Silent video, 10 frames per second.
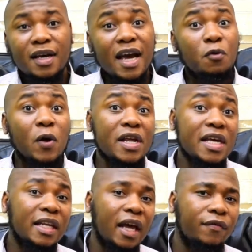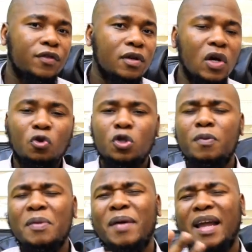And when he leaves, you
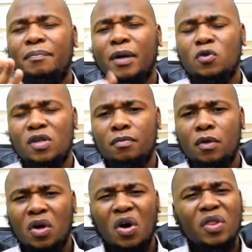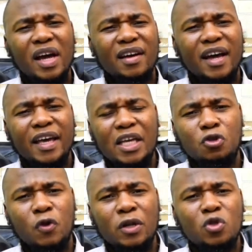speak bad about him. Oh, that guy, he
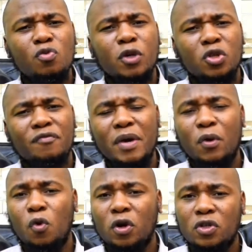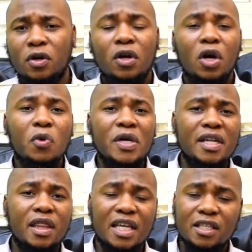drank too much of my water. Oh, he
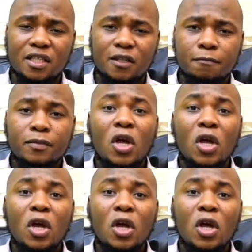did this.